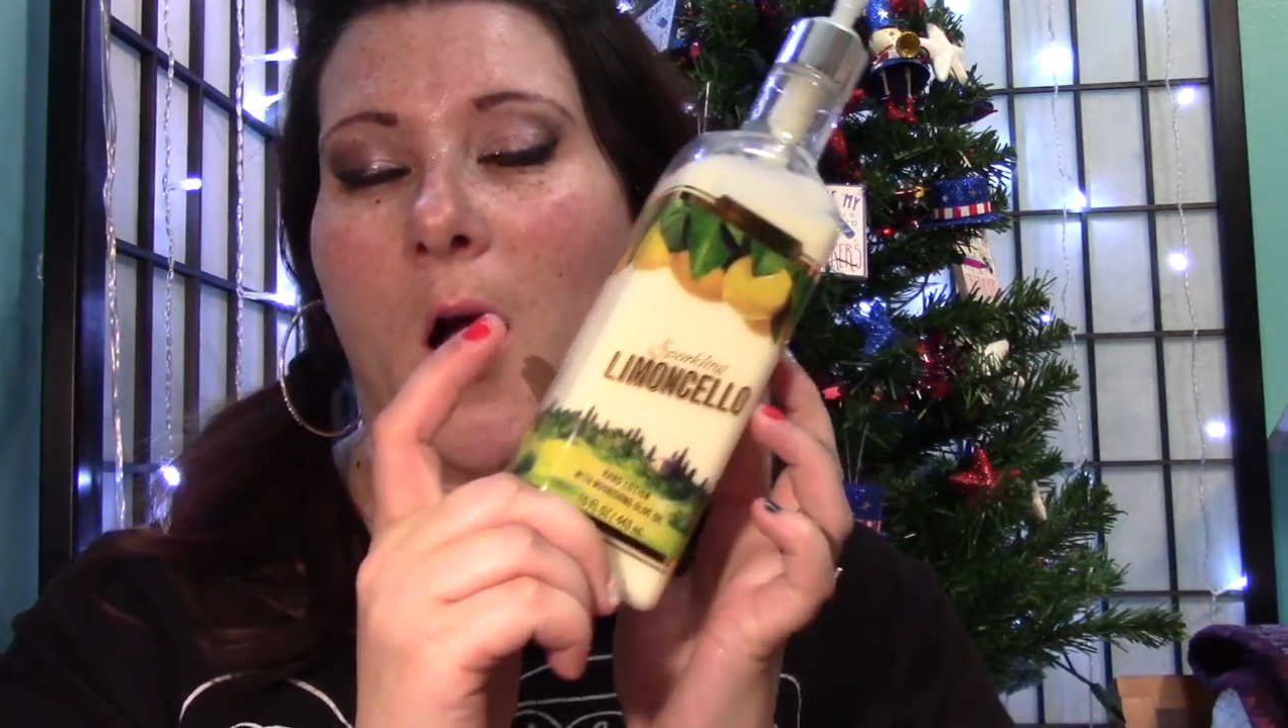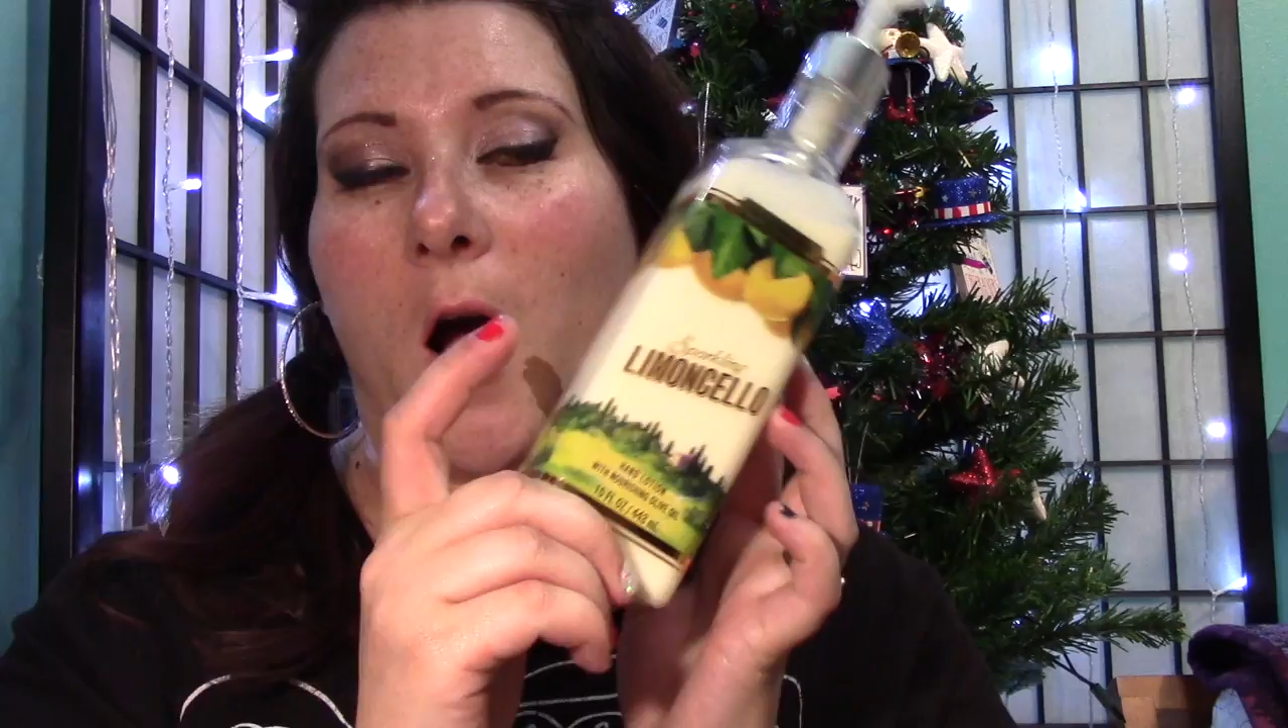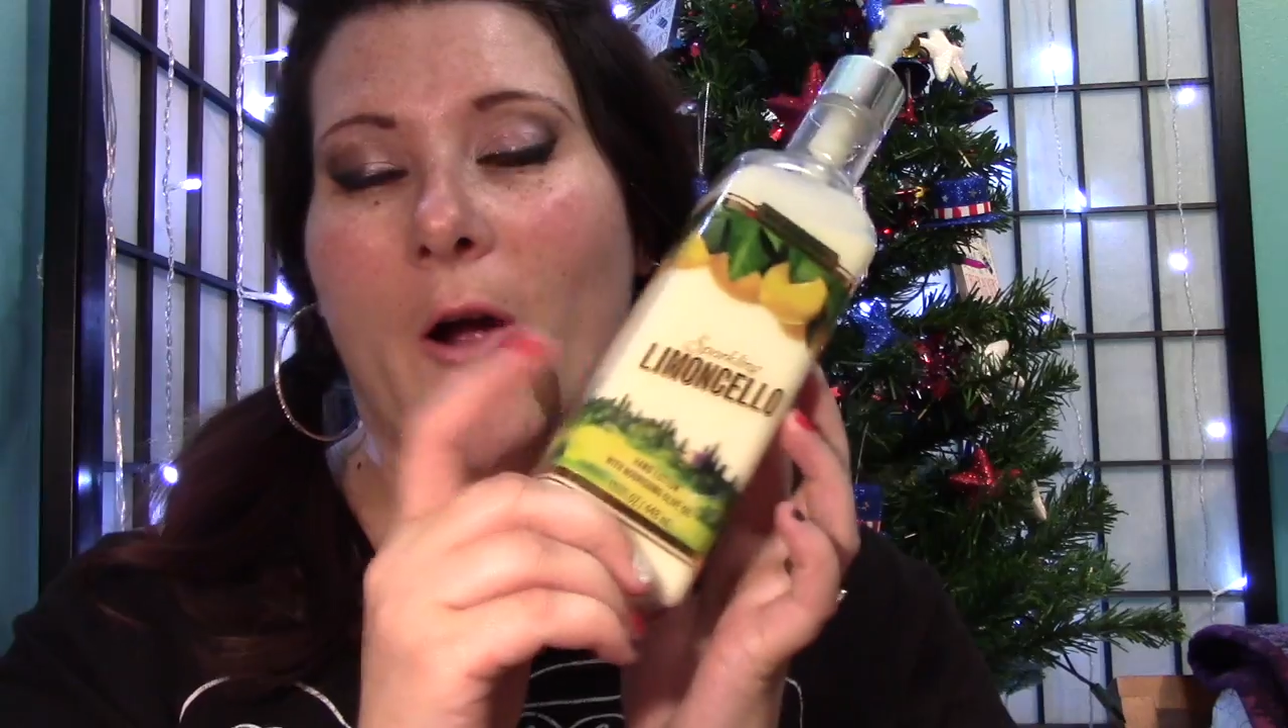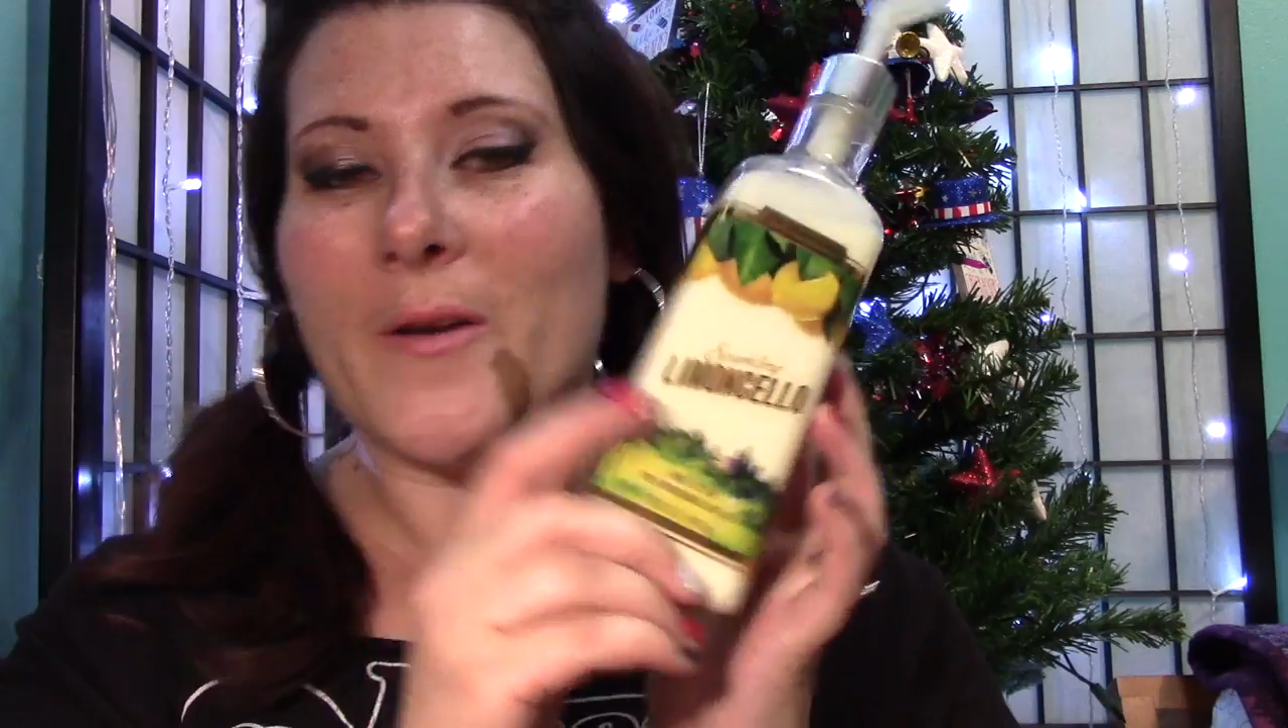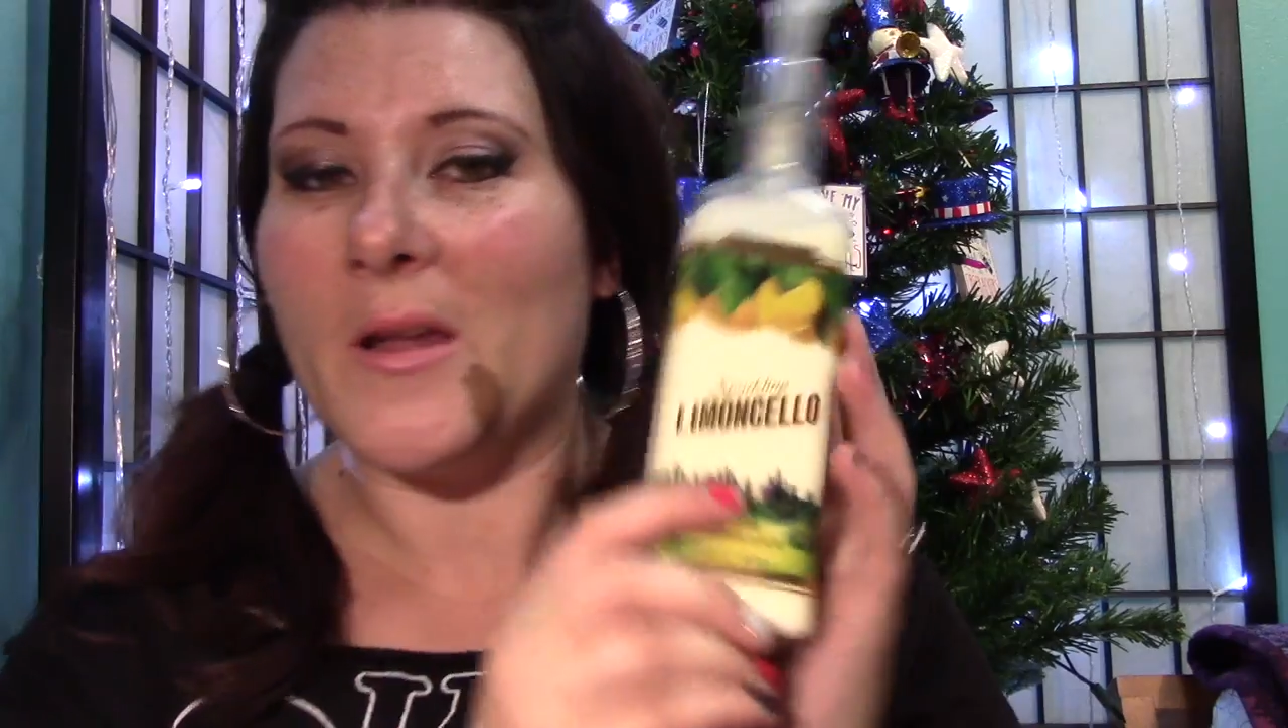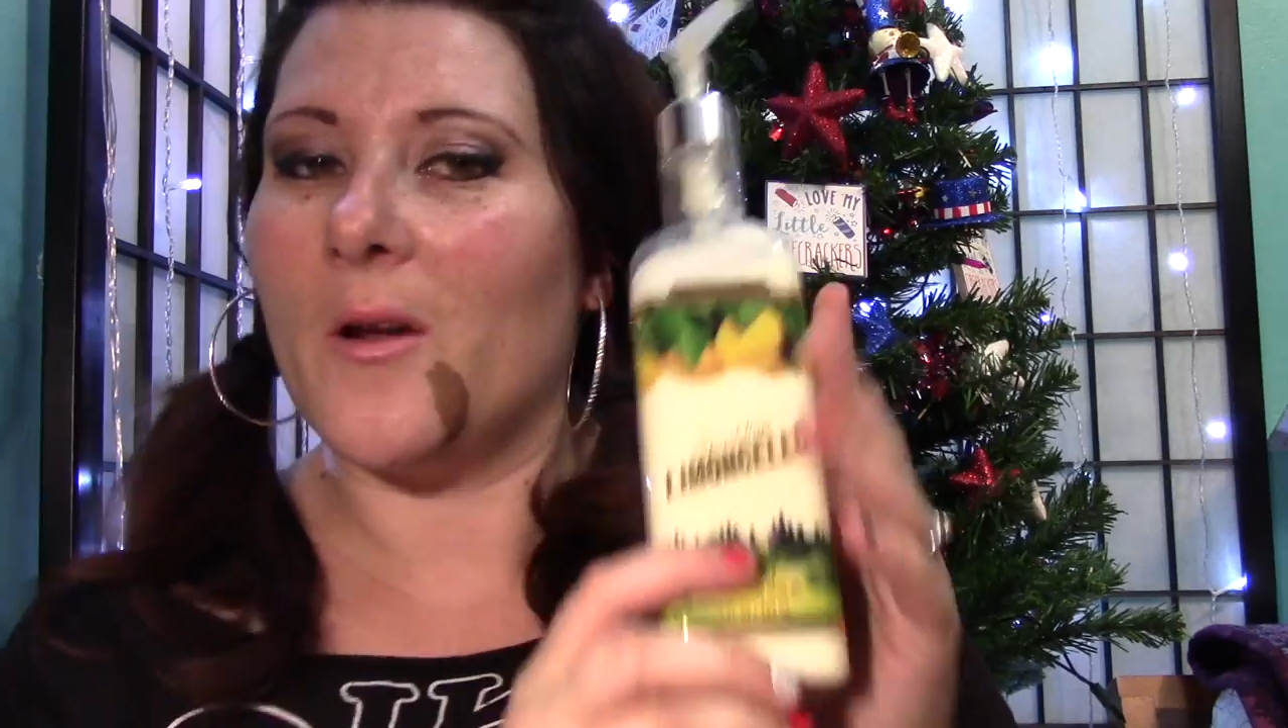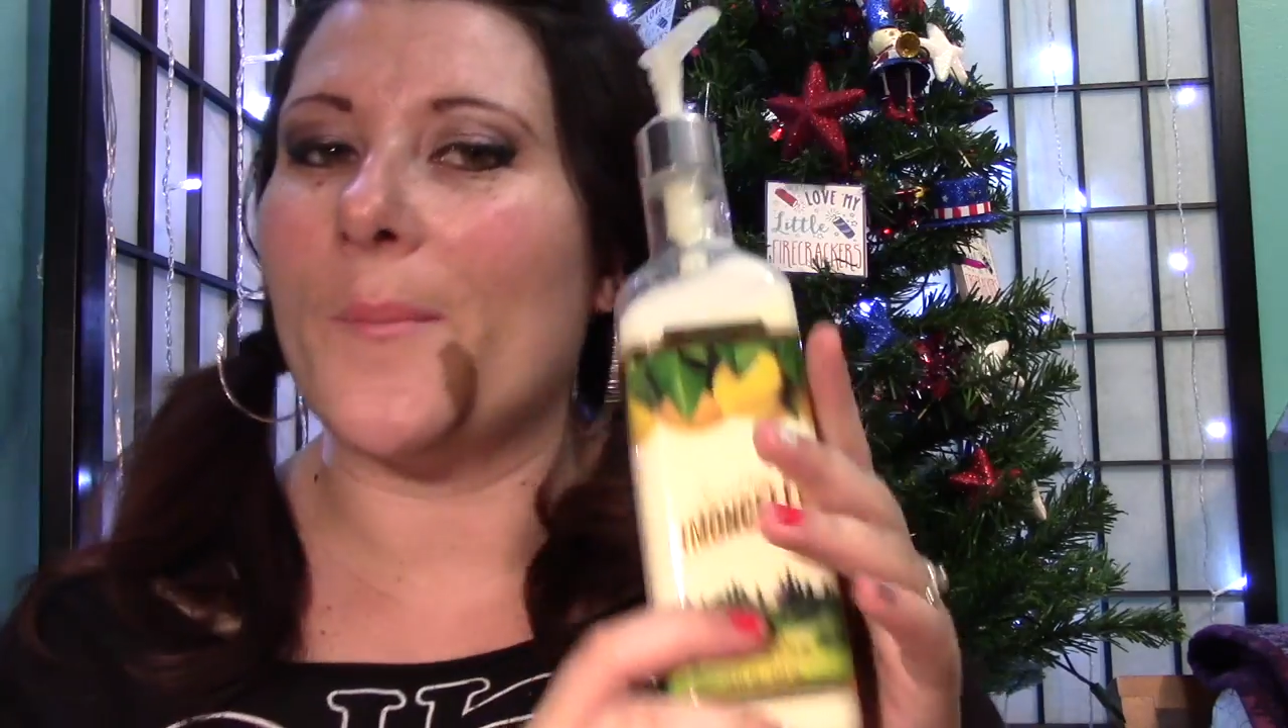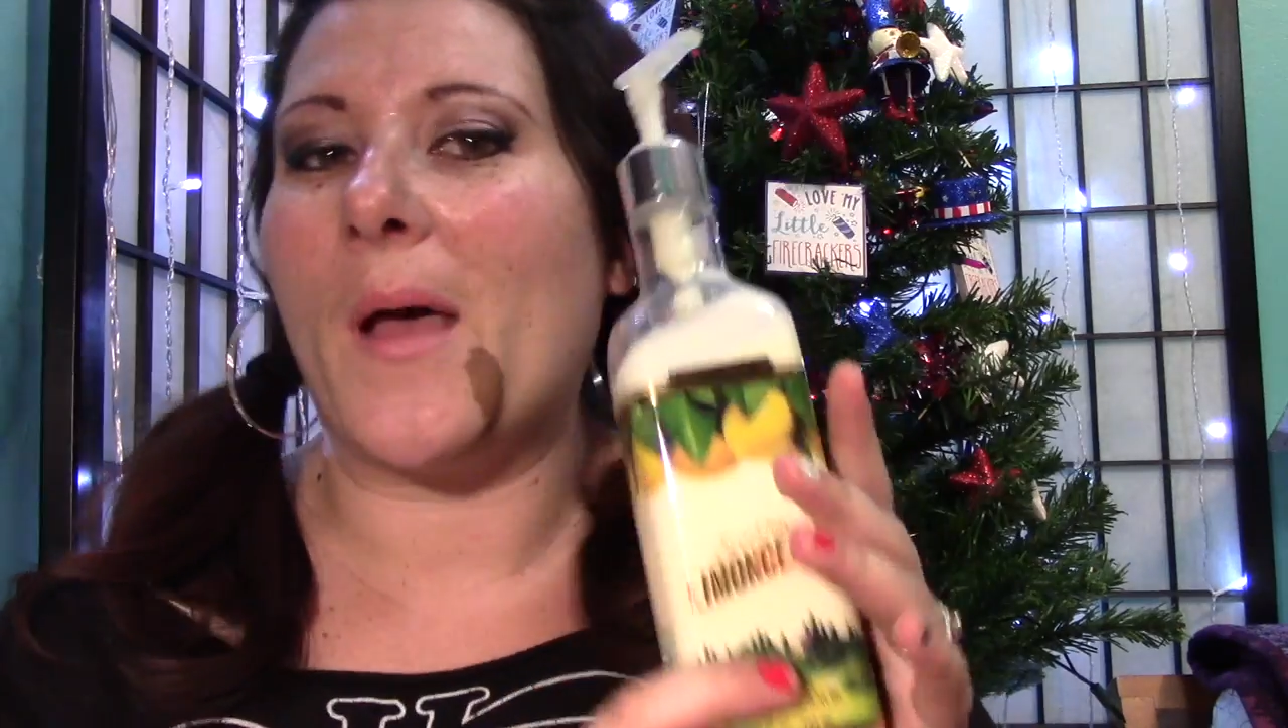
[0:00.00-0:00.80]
are near